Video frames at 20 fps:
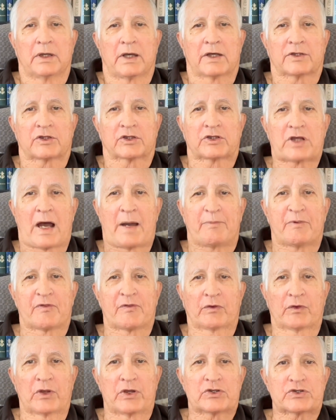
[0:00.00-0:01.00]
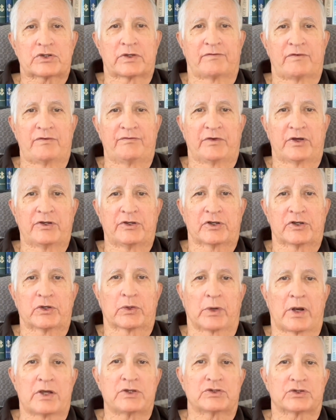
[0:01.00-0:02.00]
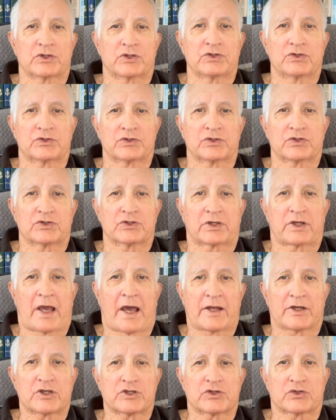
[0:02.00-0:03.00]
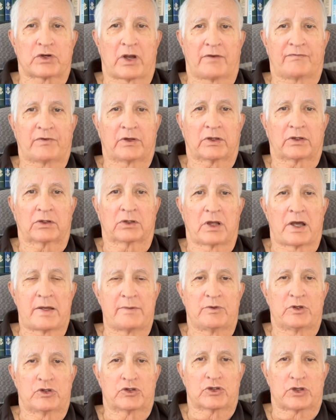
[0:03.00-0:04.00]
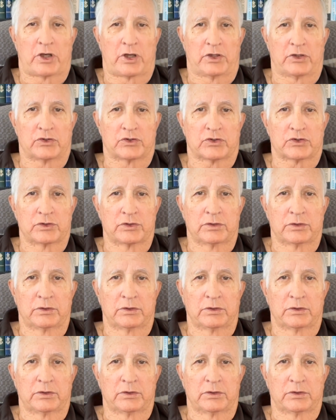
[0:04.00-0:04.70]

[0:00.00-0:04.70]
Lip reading: At the top of the list of invented crises is catastrophic climate change,